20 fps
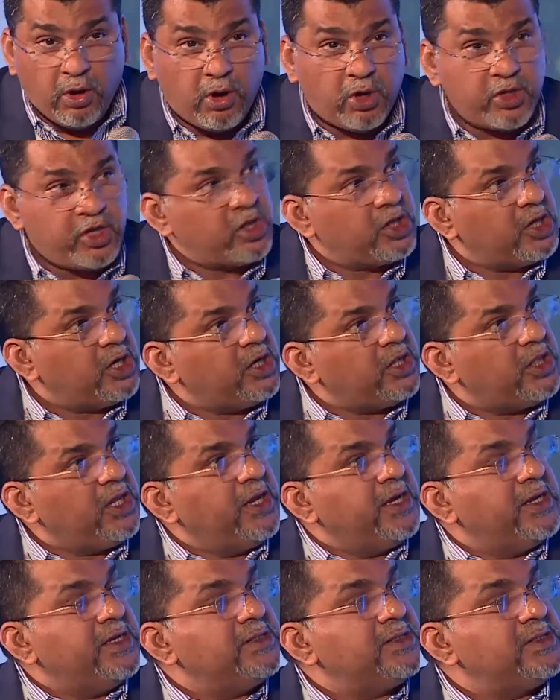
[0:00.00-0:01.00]
Or the third
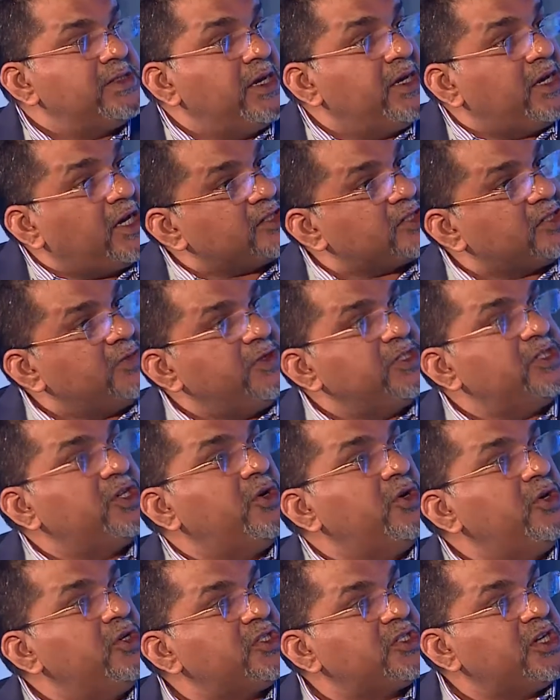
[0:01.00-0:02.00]
thing is, then customers are
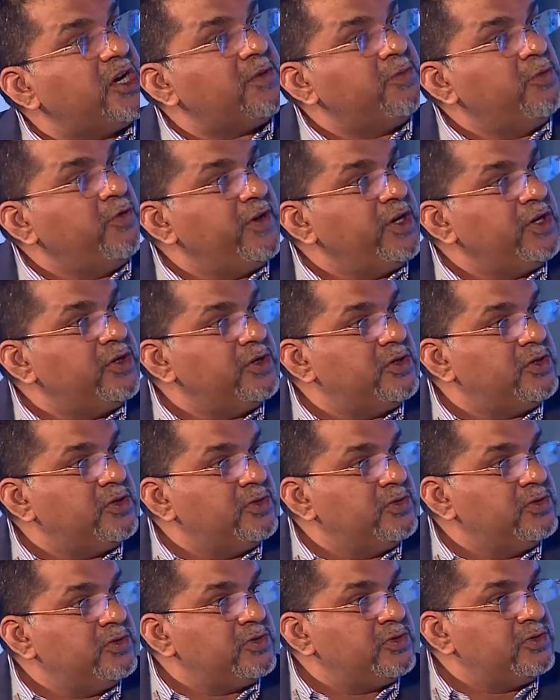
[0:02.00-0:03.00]
going to start moving to,
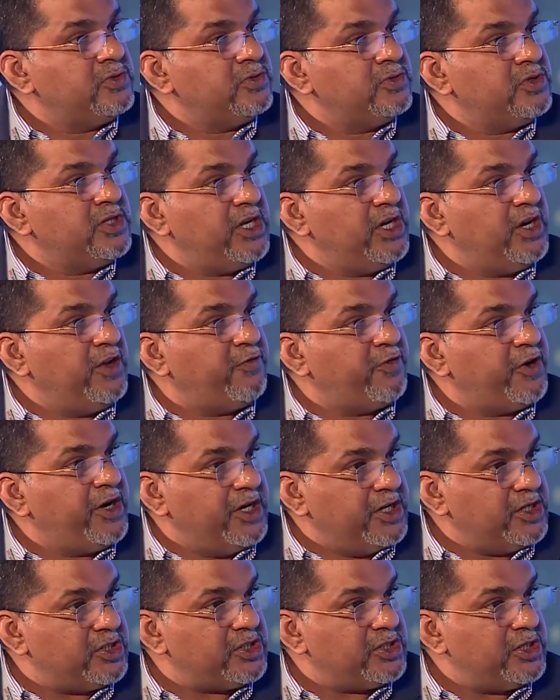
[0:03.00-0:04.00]
to, to DD Free
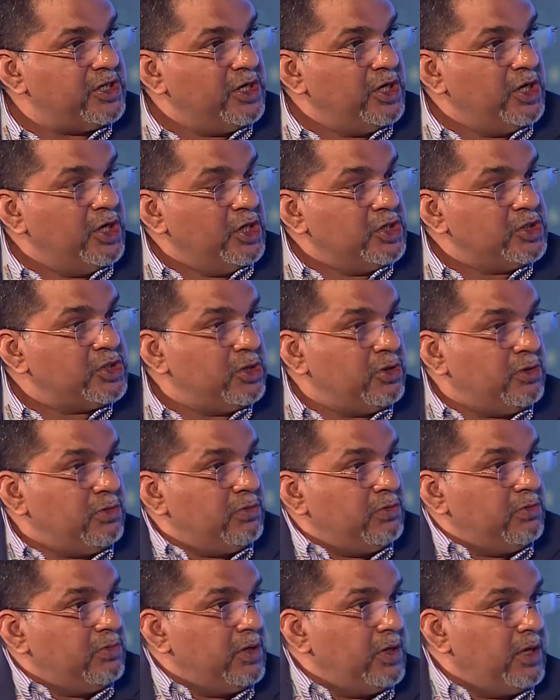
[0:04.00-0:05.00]
Dish.
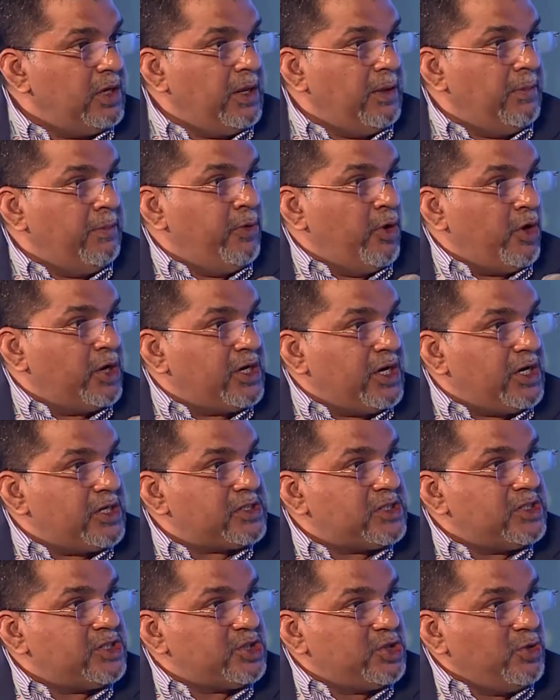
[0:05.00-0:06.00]
So
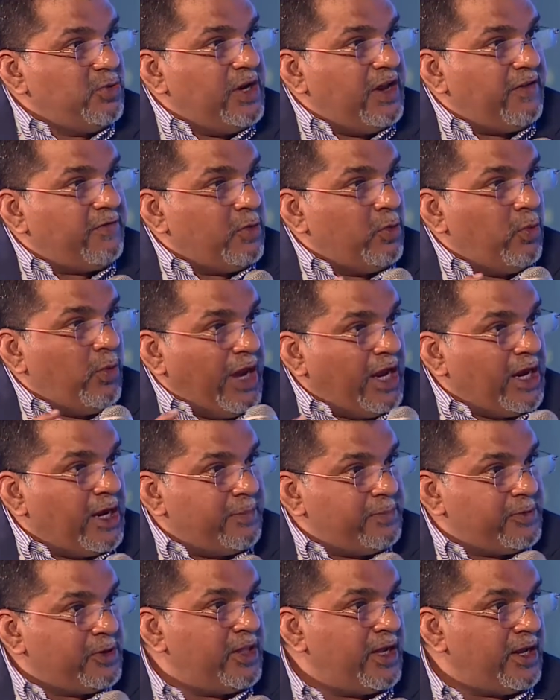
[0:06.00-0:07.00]
broadcasters too will have to wake
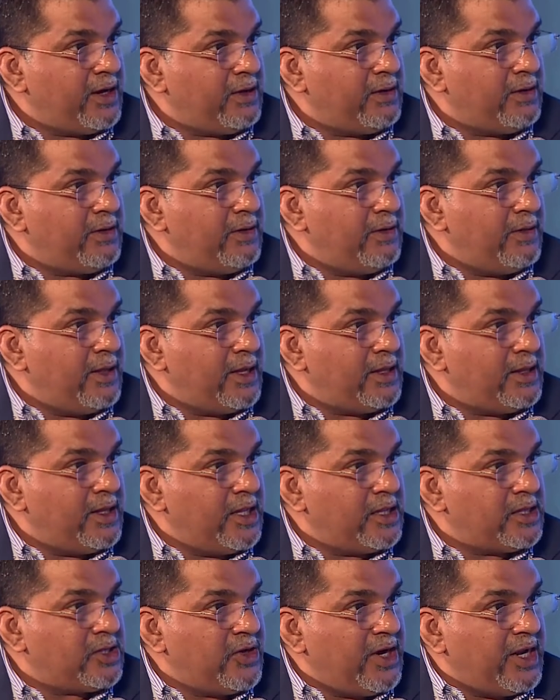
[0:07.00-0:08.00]
up to that, that,
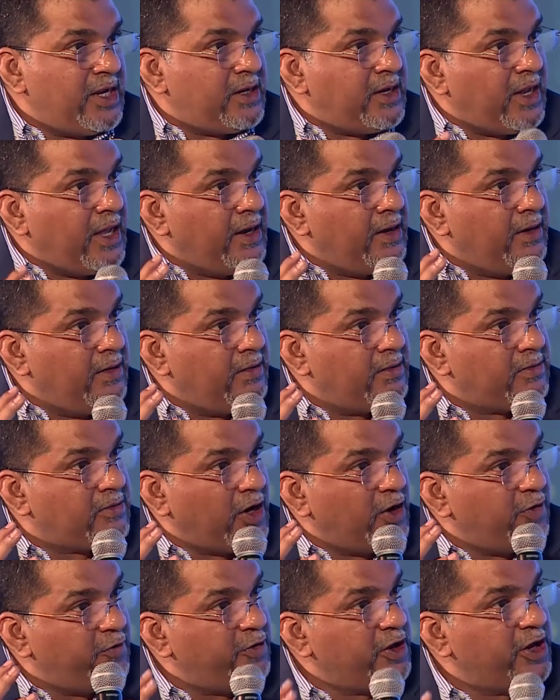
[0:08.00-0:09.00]
that threat and
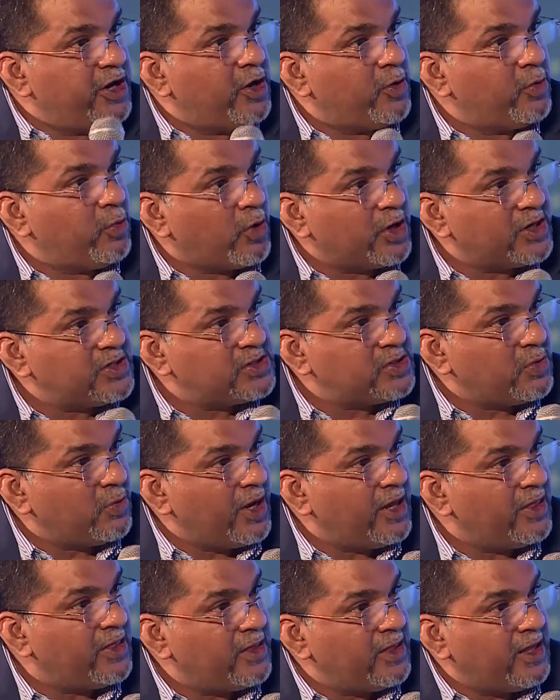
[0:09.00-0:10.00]
try to figure out what is the
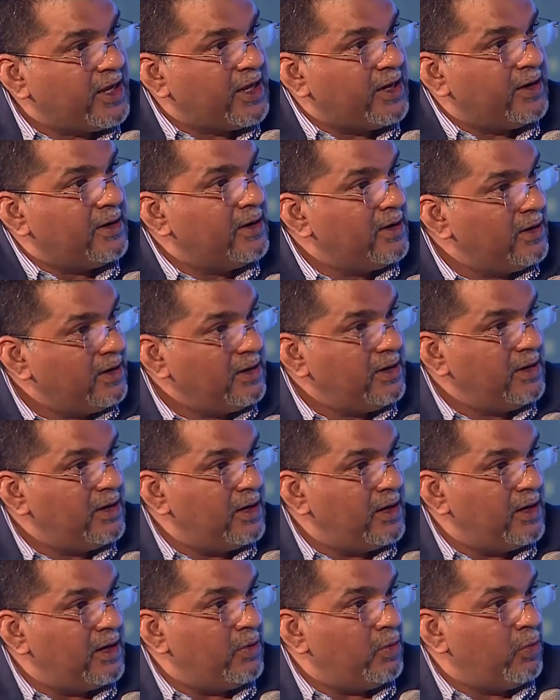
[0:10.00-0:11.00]
way that they can
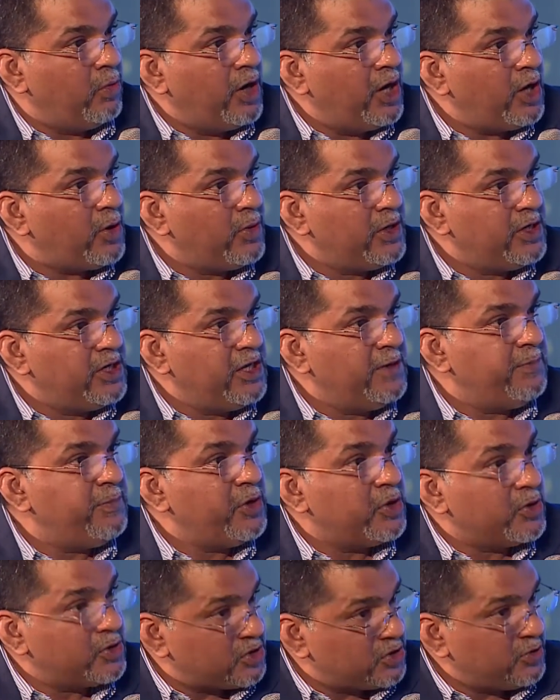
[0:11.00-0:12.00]
uh, work with
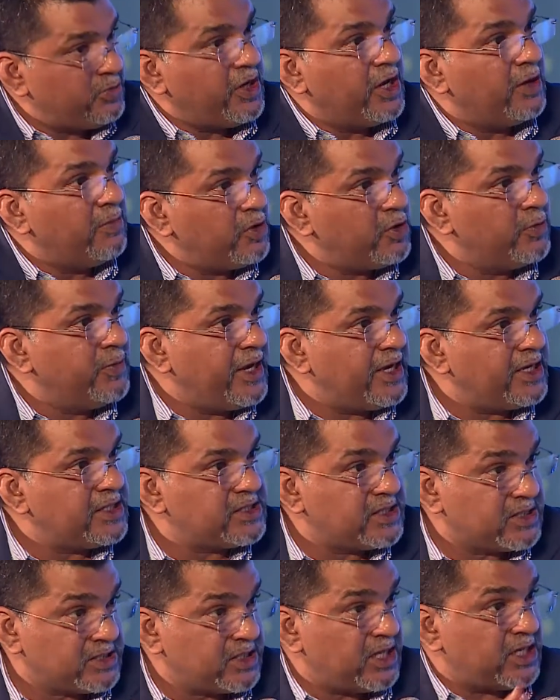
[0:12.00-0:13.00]
DPOs to be able to make
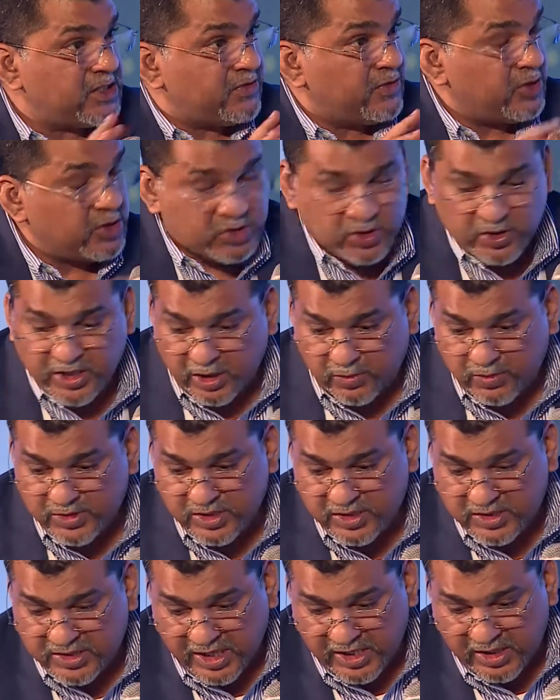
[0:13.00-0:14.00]
it successful. So that was
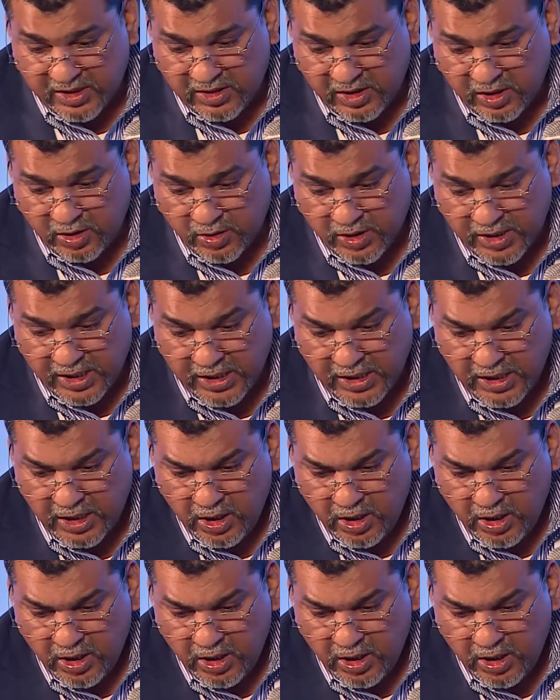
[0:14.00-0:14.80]
the second thing on that.